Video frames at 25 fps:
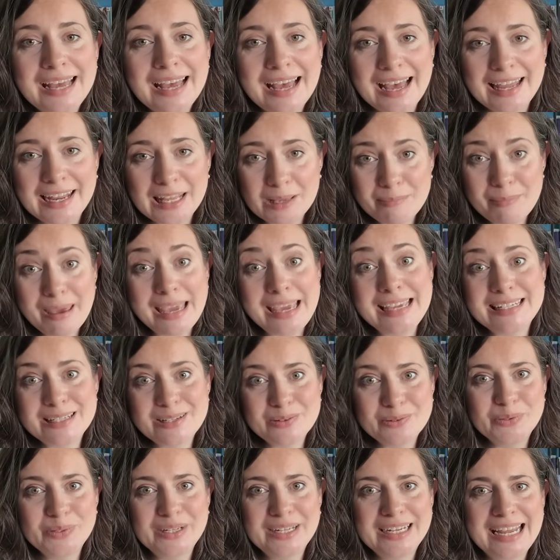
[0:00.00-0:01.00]
and I made it
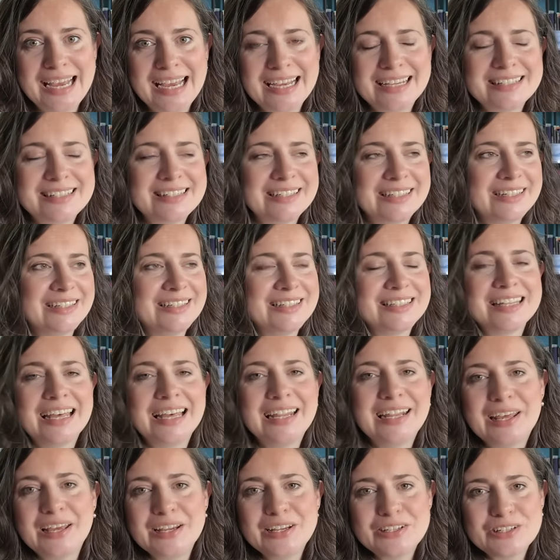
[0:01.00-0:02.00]
all in hexagons, and
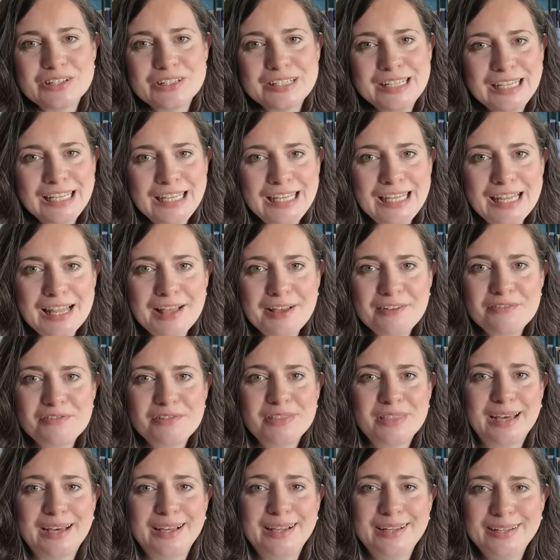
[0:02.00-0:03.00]
I just love
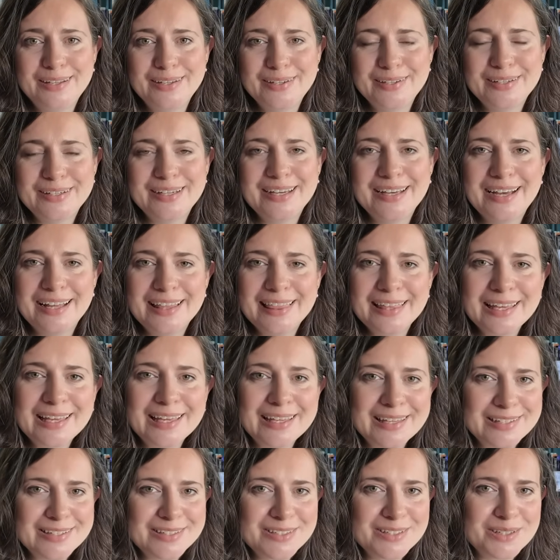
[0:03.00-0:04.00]
that look. I think
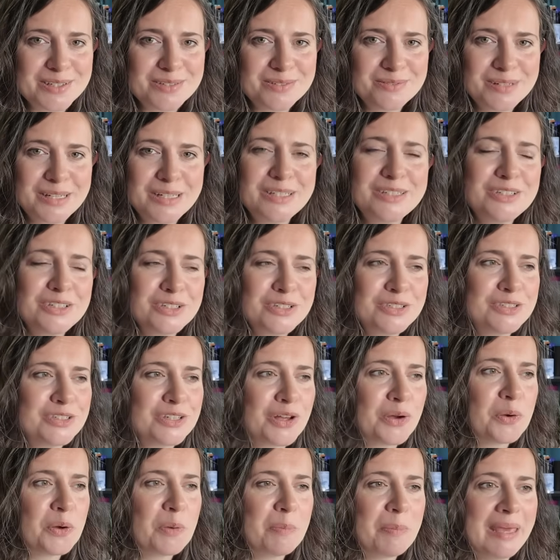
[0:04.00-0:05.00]
it's just
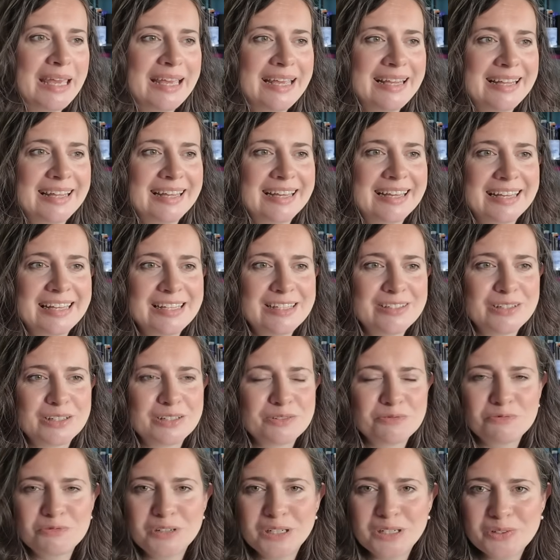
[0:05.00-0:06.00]
so appealing. It's just
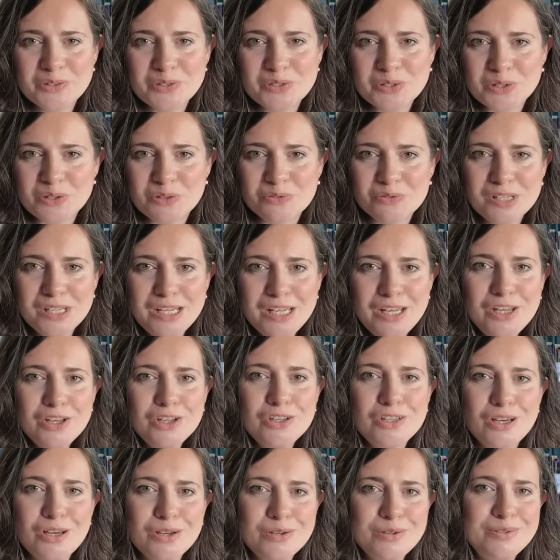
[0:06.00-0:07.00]
real sort of
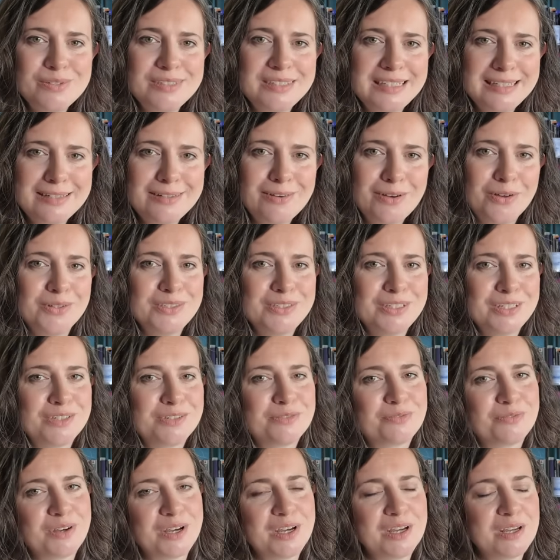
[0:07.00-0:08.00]
cozy cottage
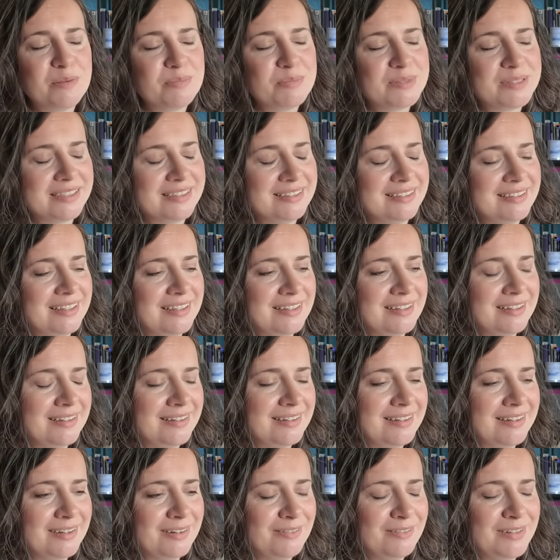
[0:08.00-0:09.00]
vibes, and
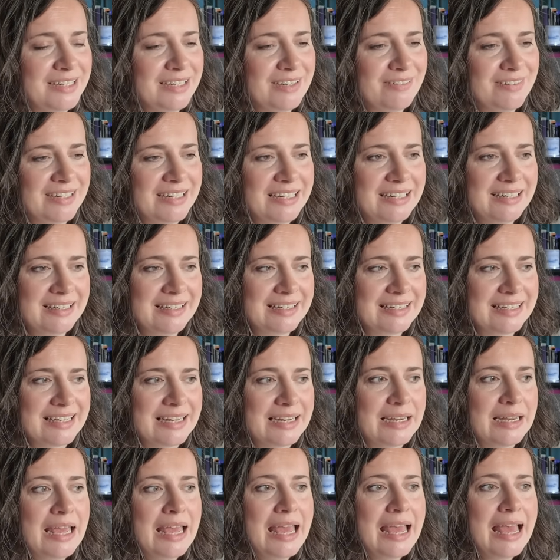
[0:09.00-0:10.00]
I really like it.
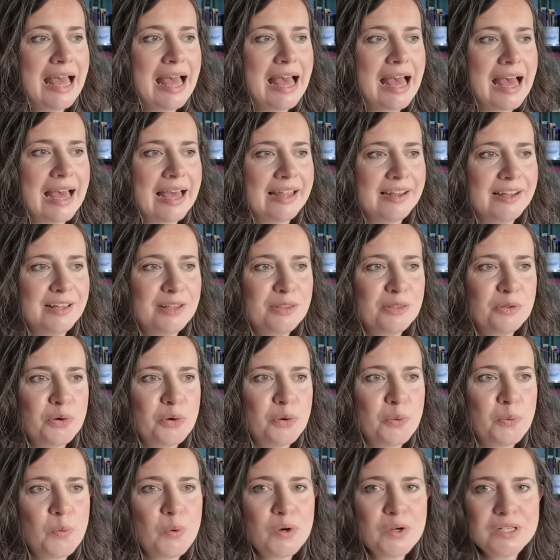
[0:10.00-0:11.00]
And I
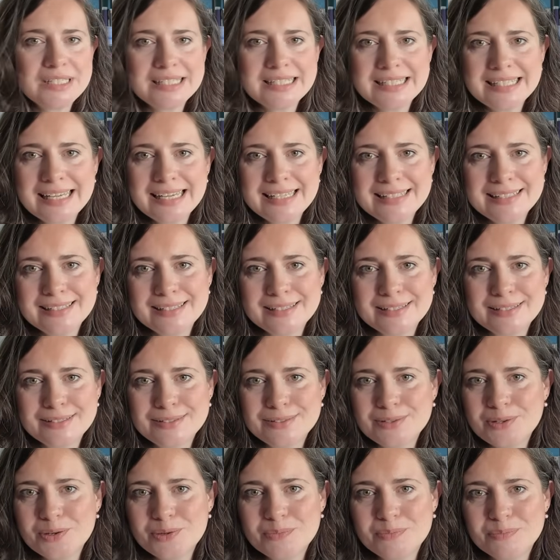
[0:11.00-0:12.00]
thought, what's there to
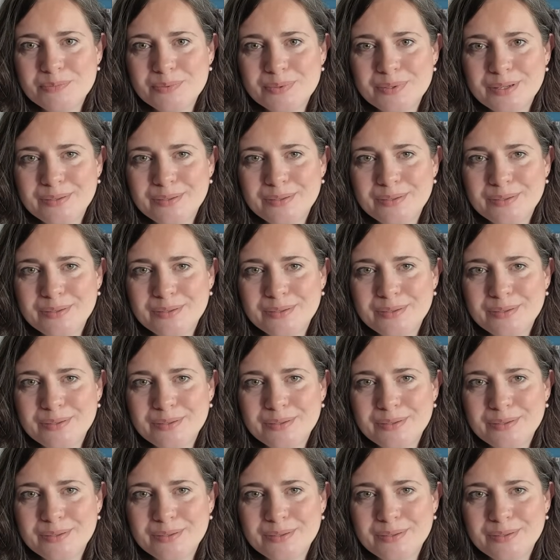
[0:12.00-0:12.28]
stop